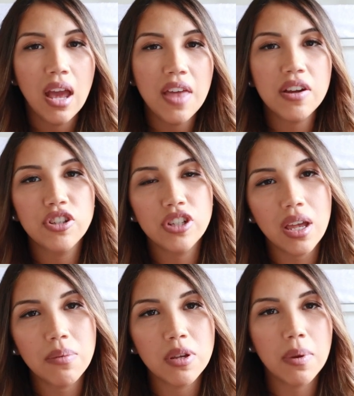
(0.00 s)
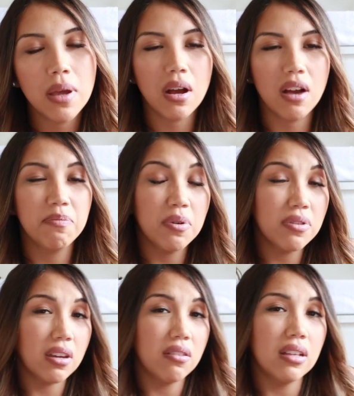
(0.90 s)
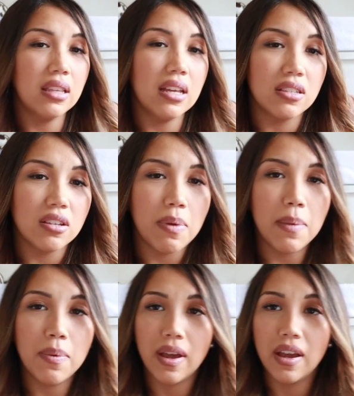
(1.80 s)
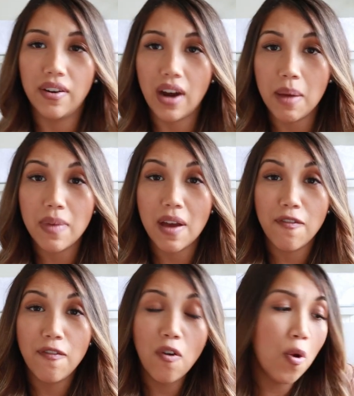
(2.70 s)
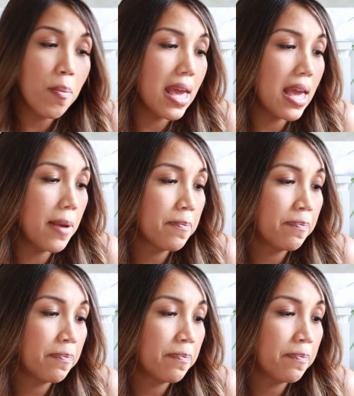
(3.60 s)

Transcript: and they're cheap, so pe I've put that on the list so people can grab that for me.